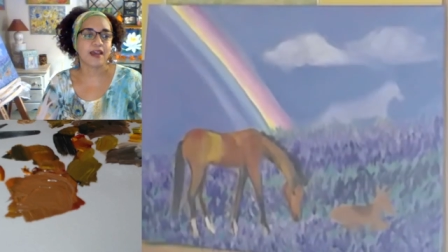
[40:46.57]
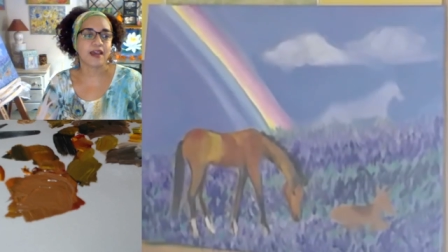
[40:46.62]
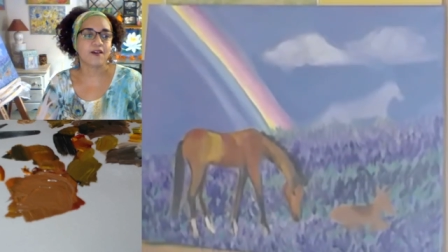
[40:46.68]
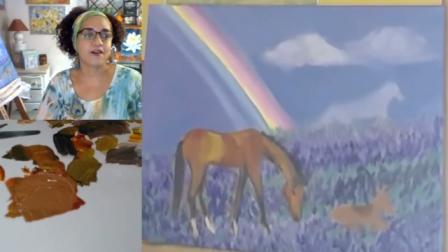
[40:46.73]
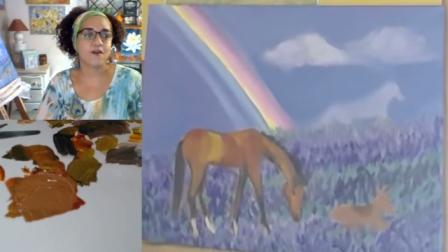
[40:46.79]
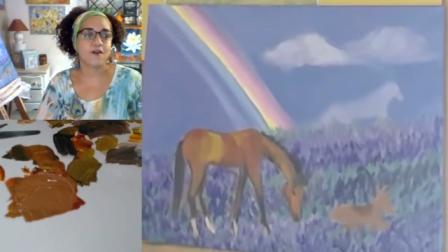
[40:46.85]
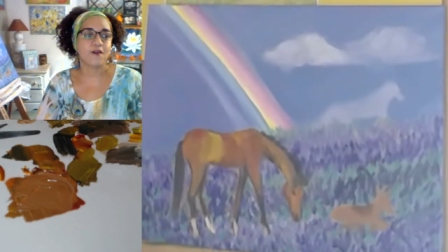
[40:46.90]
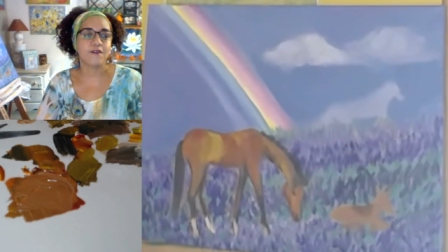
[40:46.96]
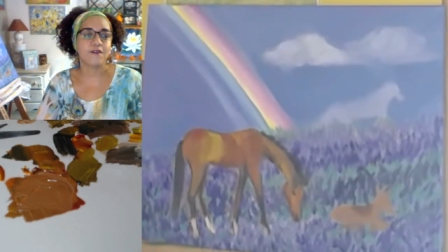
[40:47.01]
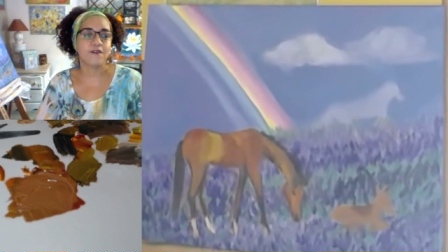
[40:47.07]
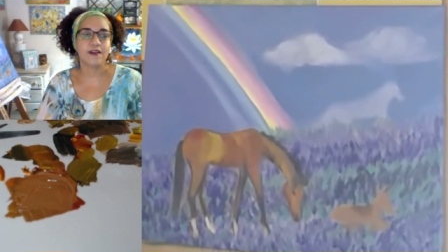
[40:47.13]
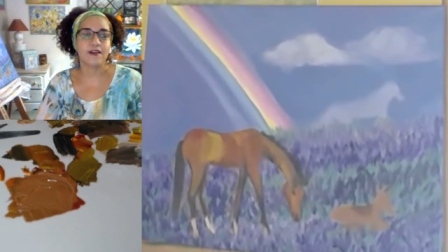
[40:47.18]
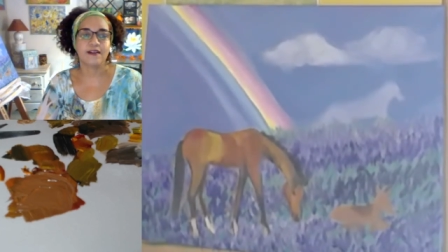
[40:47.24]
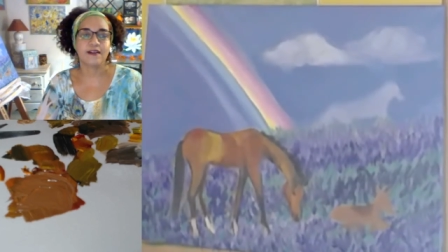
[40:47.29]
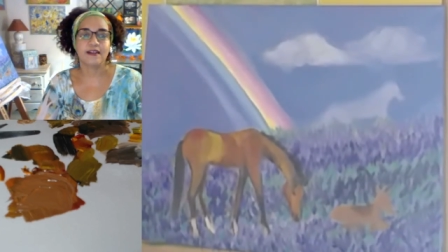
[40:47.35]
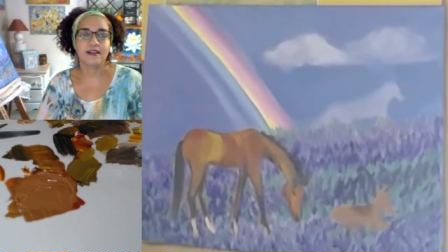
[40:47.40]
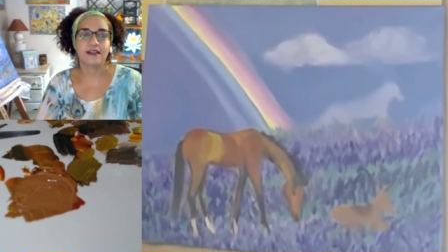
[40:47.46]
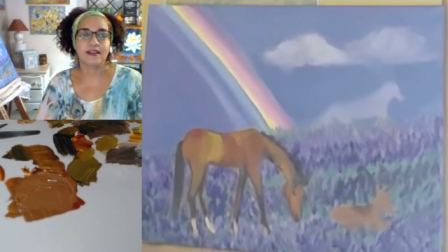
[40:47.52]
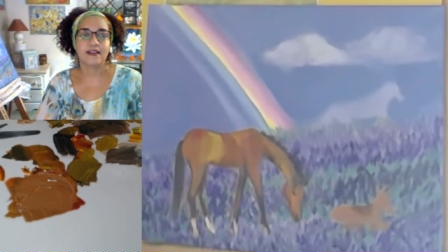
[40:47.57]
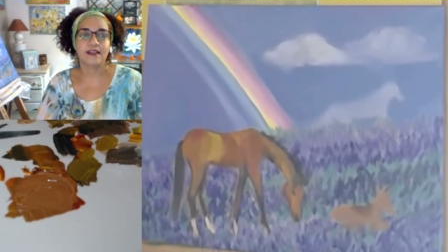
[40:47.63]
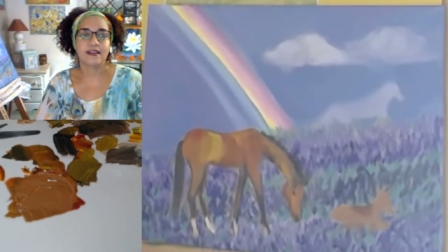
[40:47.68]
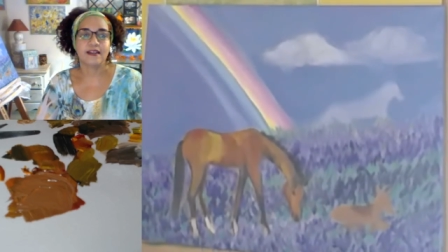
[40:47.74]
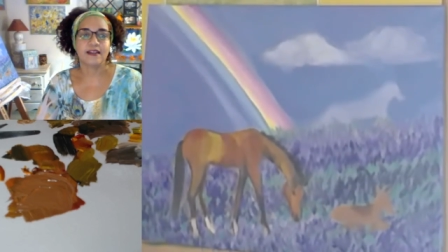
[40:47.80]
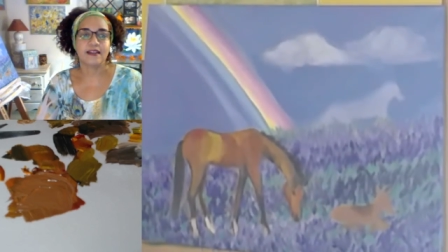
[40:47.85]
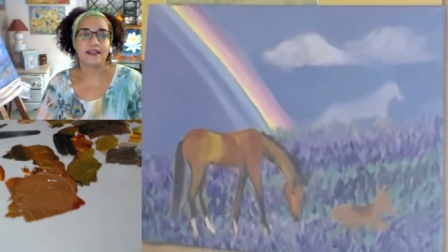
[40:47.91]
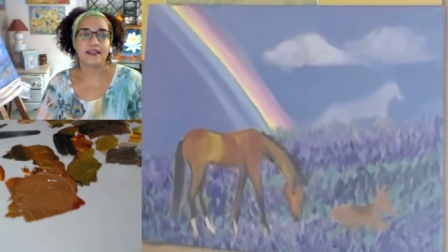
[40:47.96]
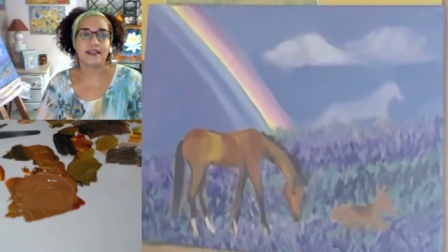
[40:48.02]
over,
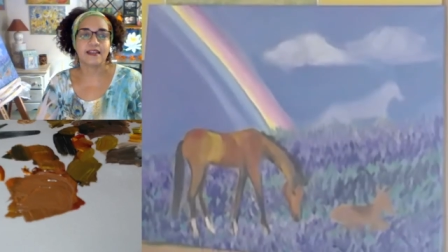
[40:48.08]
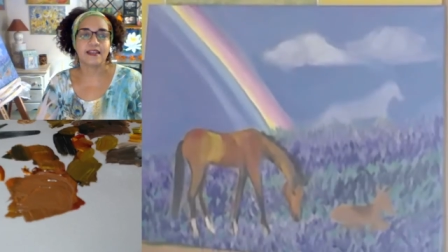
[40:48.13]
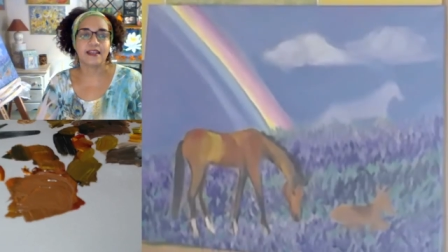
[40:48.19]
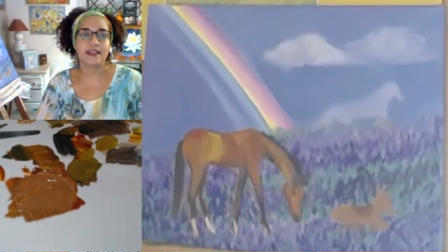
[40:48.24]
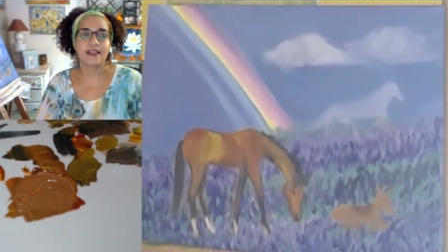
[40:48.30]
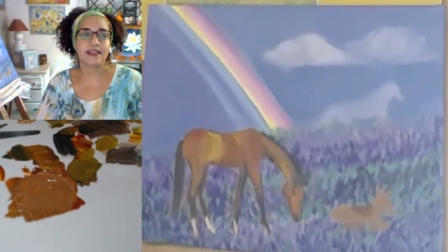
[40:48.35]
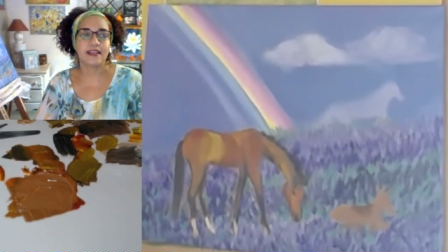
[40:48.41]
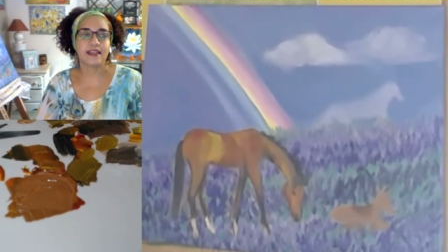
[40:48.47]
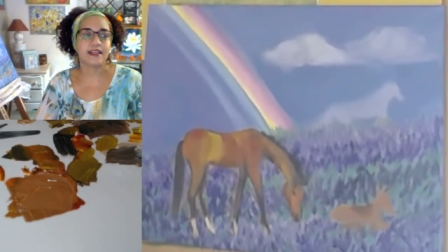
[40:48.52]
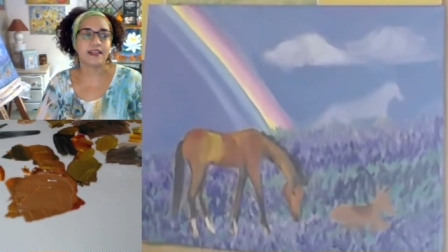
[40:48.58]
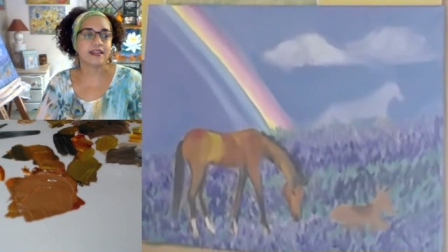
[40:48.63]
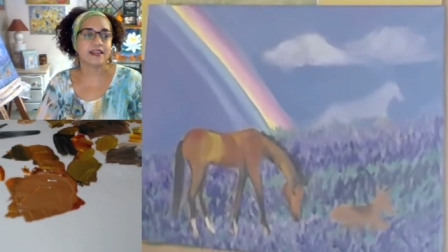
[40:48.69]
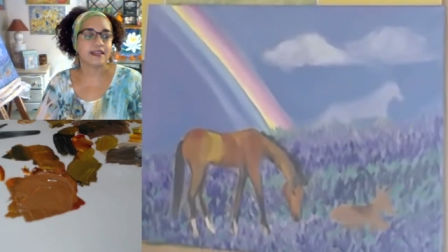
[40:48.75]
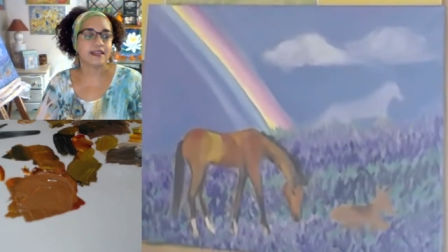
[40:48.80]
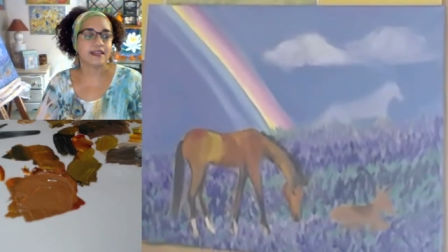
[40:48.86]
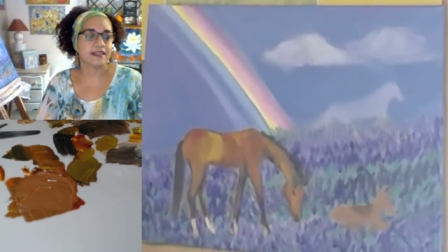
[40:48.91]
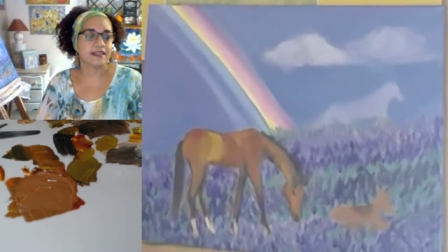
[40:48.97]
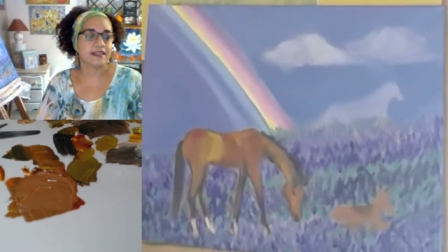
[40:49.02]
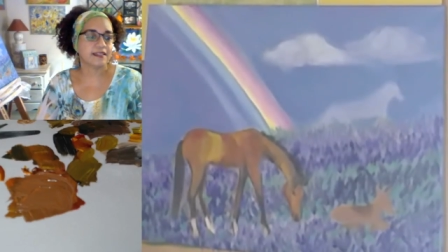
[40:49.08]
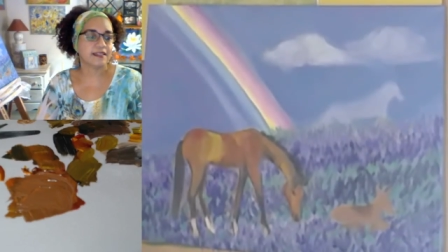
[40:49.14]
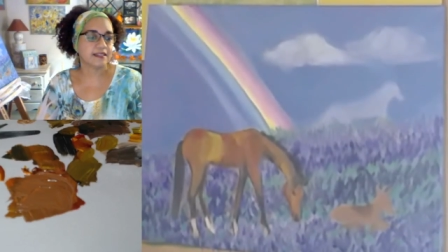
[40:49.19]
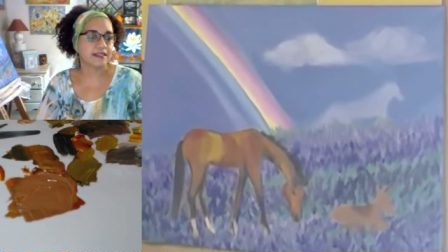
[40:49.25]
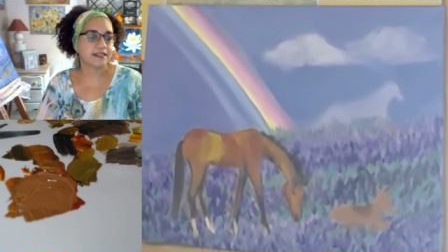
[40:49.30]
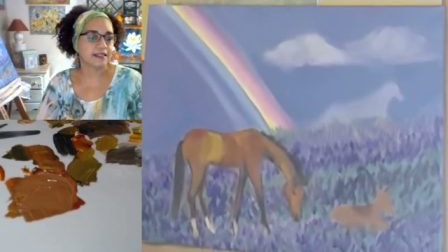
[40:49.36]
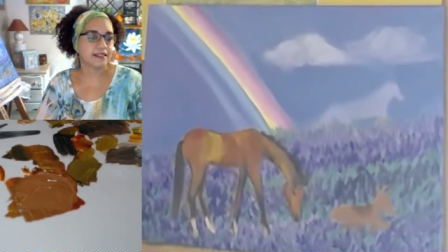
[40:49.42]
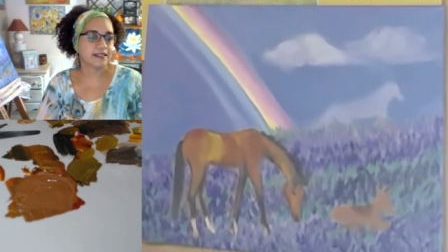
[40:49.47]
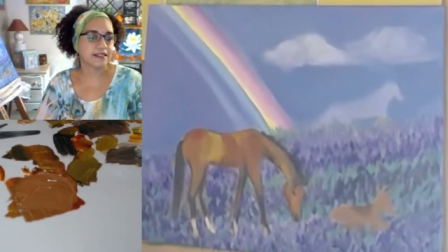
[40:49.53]
and
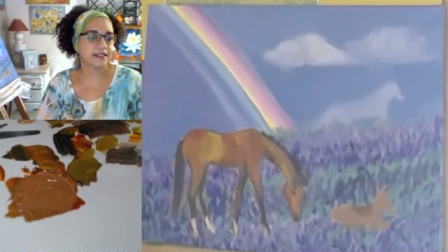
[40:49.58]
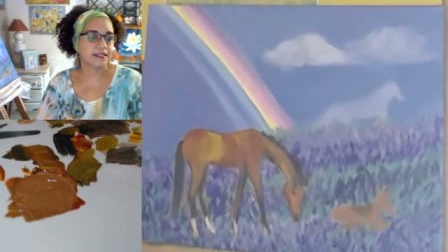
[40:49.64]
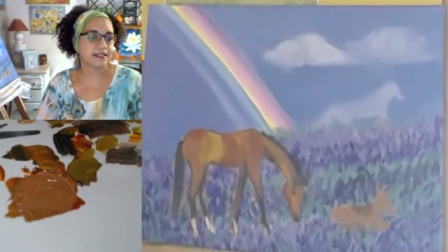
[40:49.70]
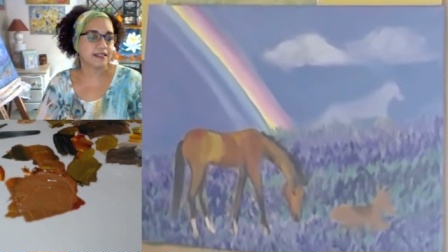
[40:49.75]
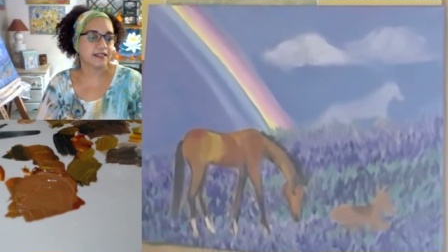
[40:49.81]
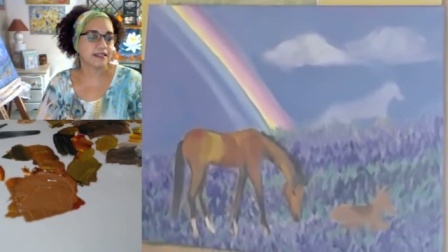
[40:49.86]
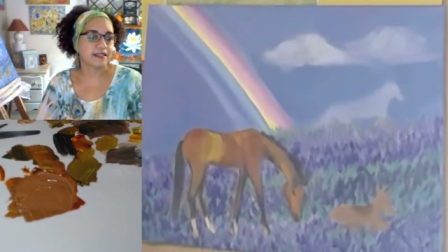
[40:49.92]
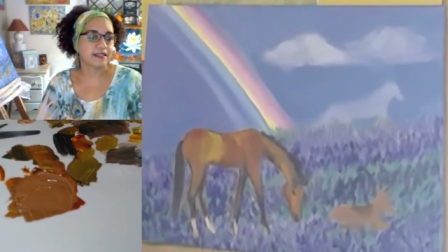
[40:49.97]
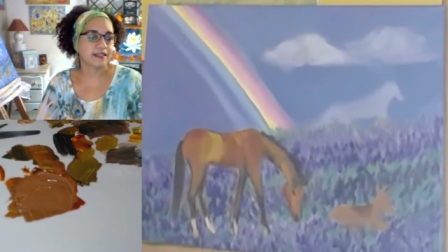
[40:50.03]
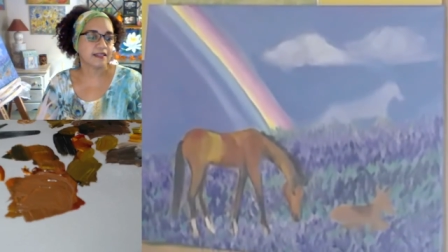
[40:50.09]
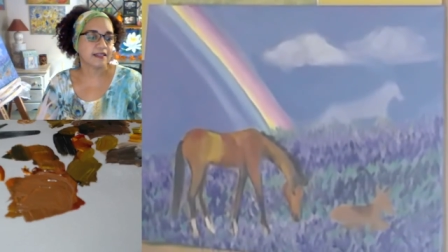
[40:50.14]
let's see.